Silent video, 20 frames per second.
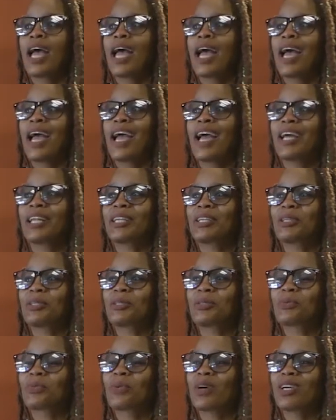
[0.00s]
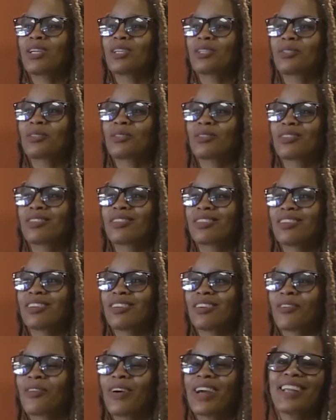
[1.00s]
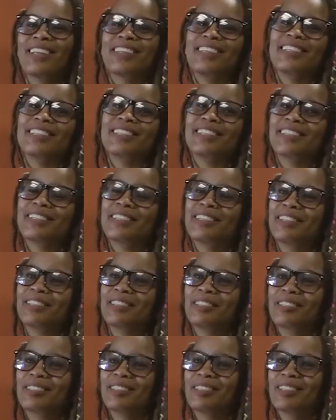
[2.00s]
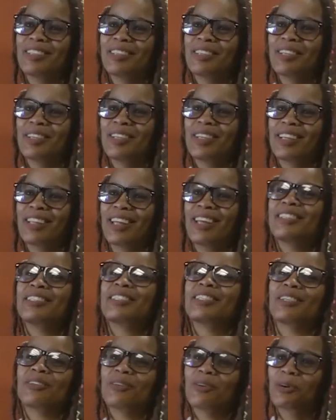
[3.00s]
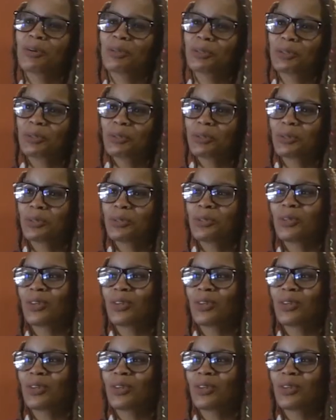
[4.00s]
and it was quite an easy logo to do,